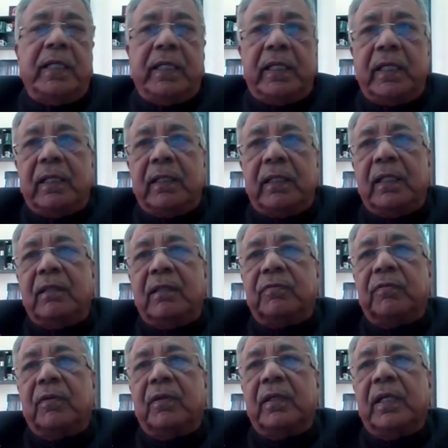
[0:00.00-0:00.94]

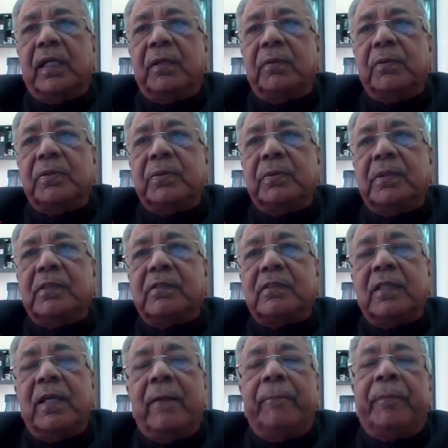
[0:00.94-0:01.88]
hearings for
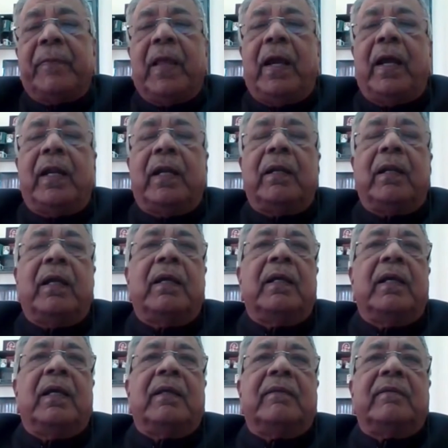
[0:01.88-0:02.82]
individuals, and
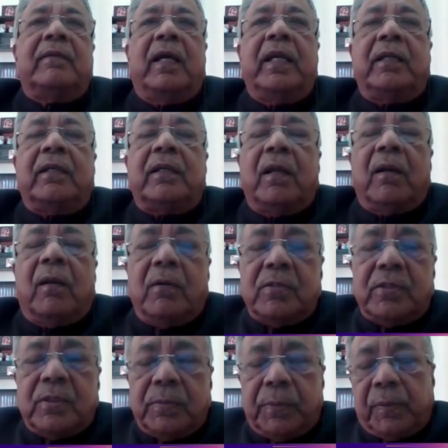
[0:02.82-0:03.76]
it can
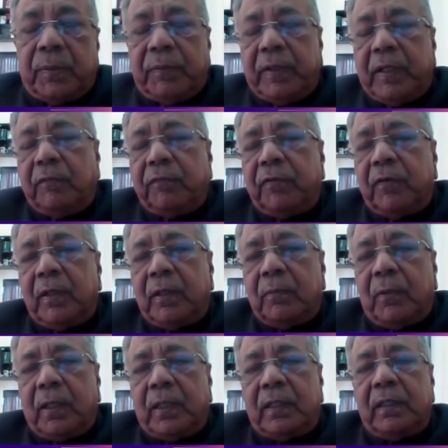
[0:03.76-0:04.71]
also provide for
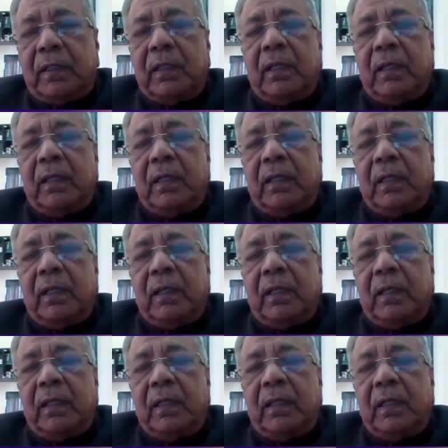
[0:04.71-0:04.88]
what